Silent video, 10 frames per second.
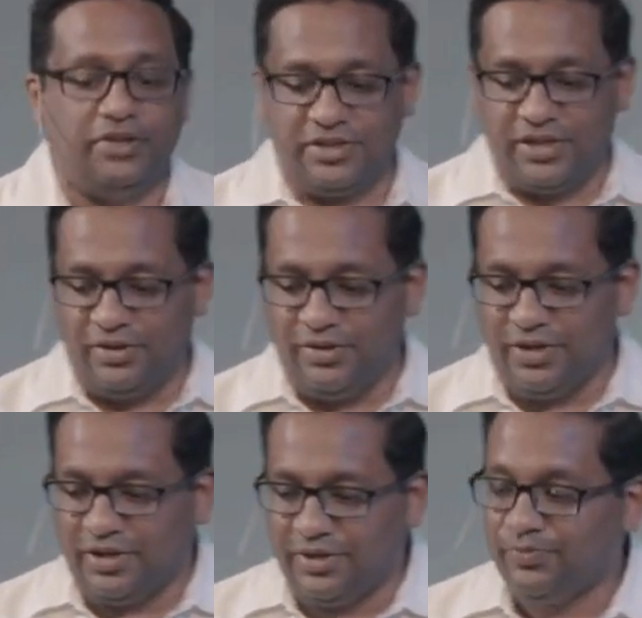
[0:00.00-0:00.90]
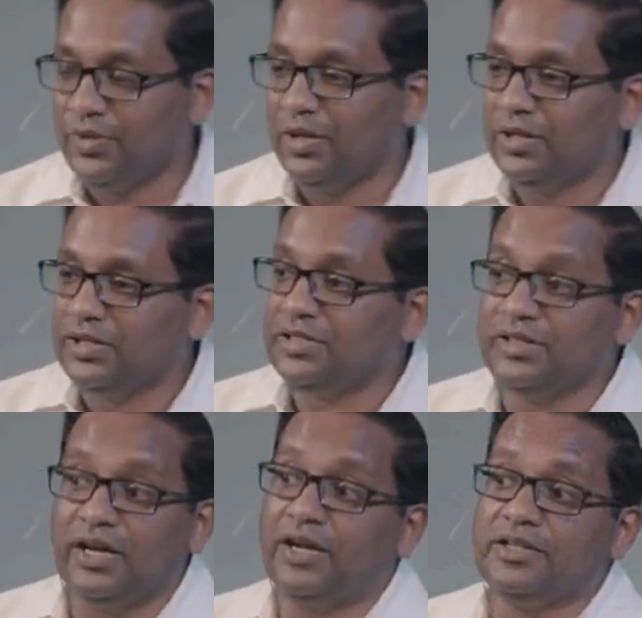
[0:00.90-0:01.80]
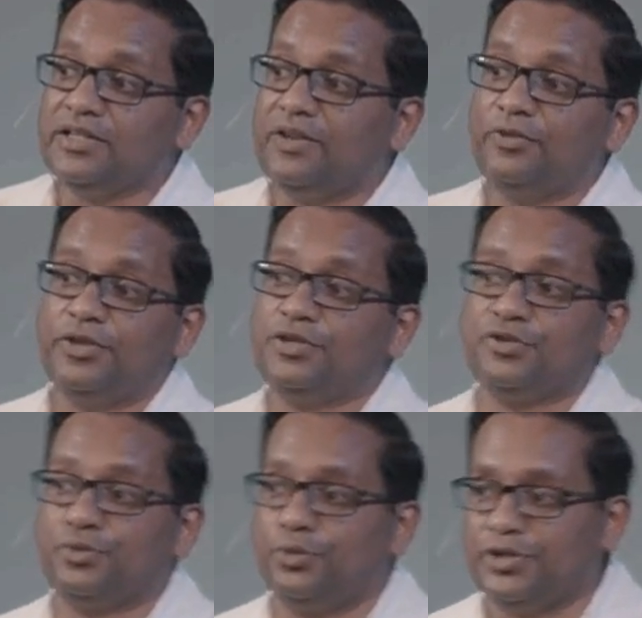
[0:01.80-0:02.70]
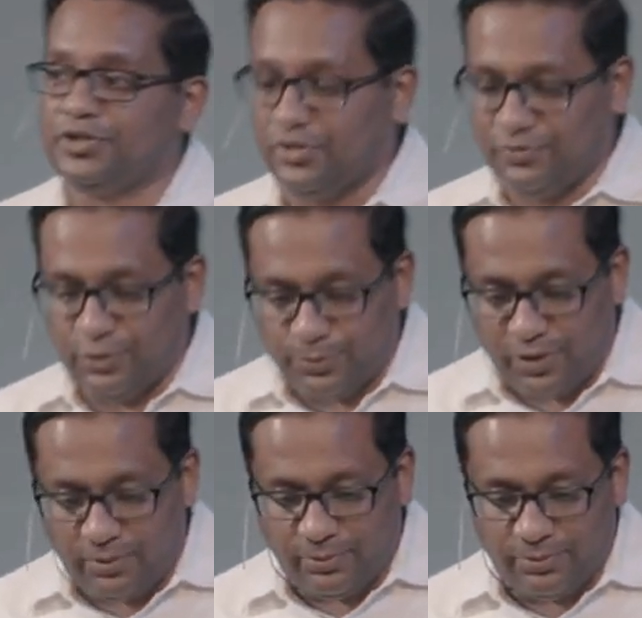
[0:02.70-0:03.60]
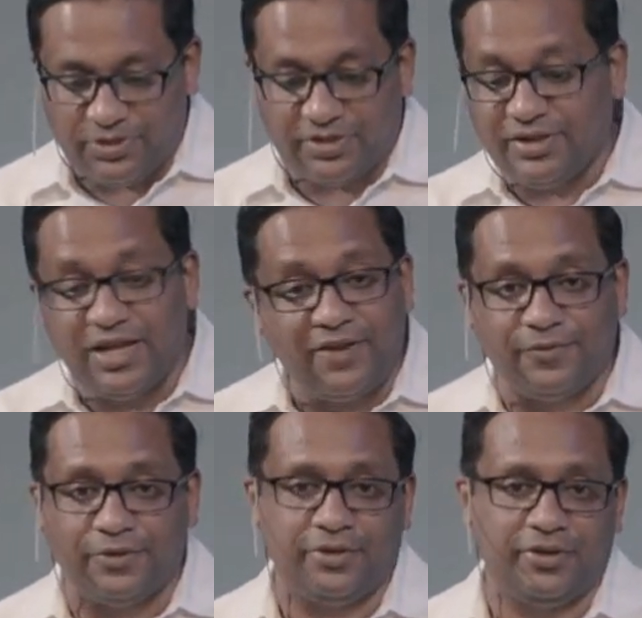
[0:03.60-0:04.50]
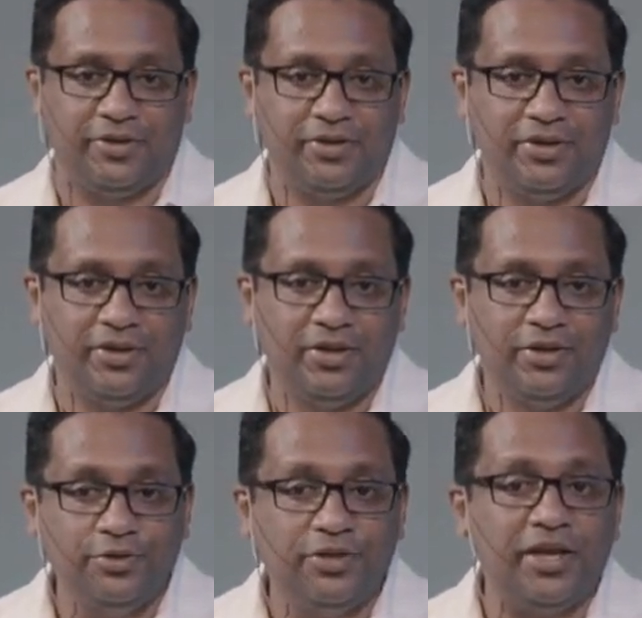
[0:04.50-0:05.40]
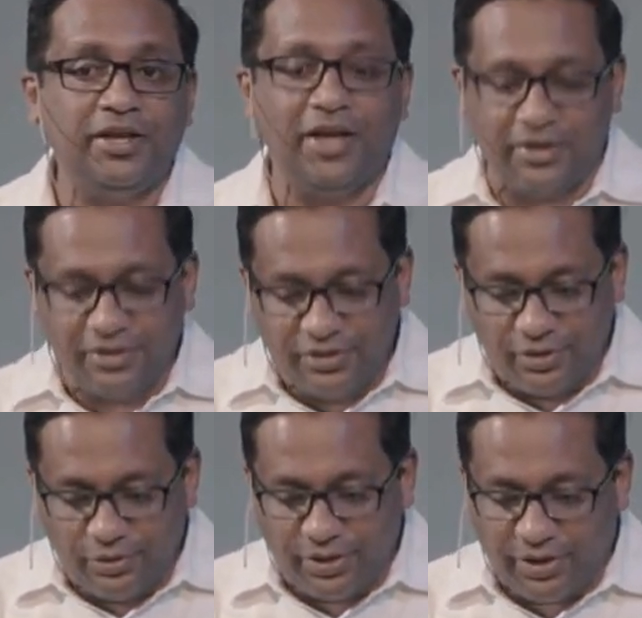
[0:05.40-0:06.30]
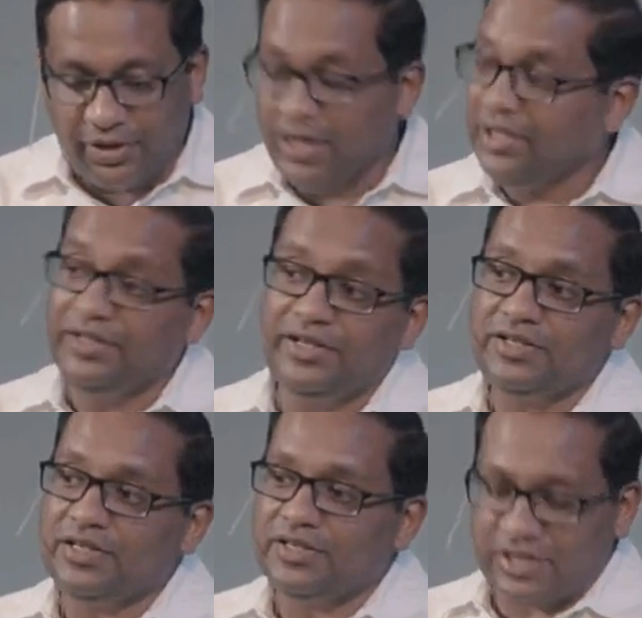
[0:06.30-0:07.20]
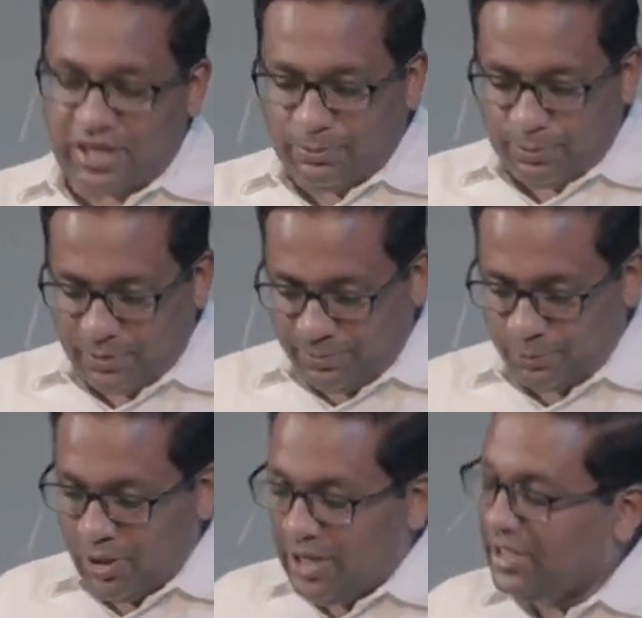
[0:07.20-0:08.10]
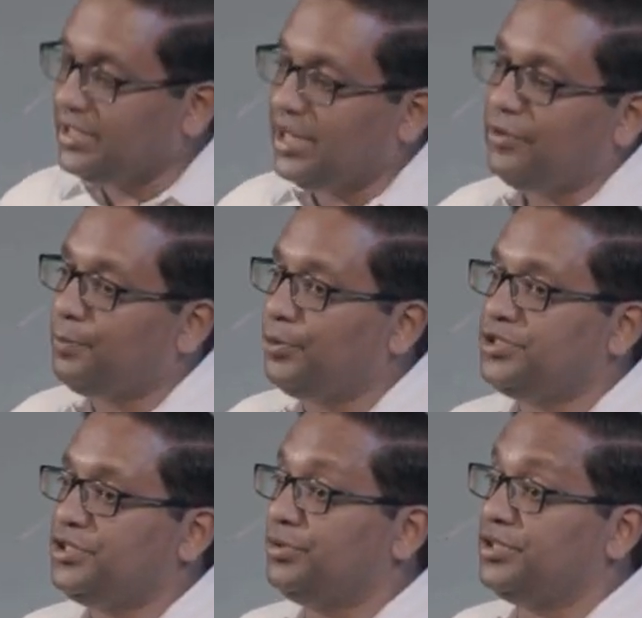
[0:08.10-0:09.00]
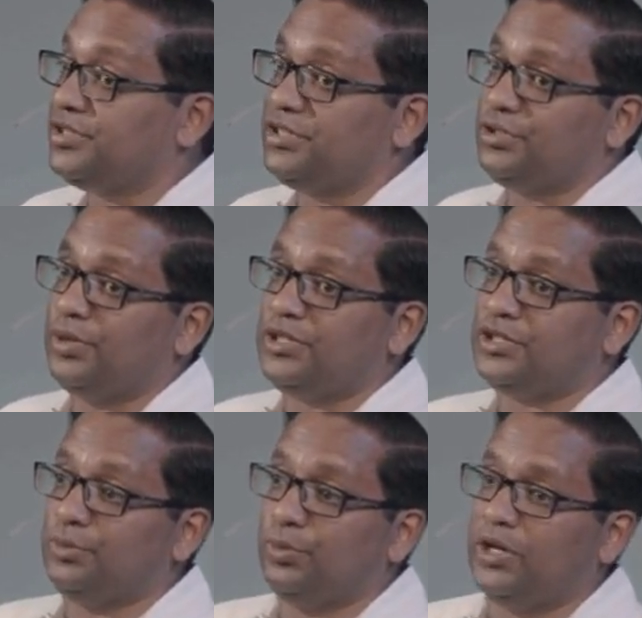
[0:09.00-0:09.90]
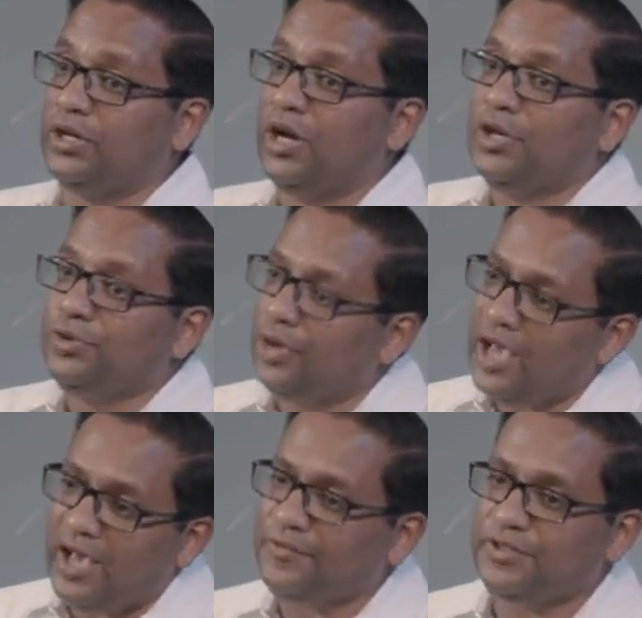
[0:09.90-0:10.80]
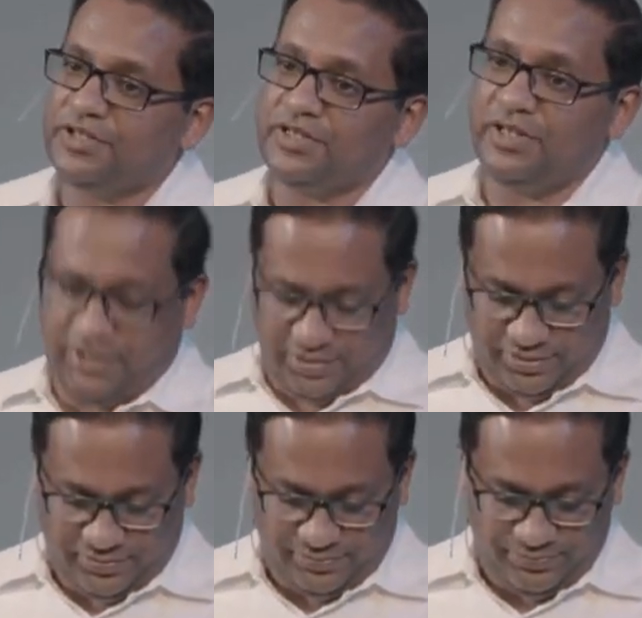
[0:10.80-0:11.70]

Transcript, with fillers: Listen, God is never the source of your problems. Never. You cannot go there. He doesn't tempt people. He never puts you in a situation where you have to sin. Never.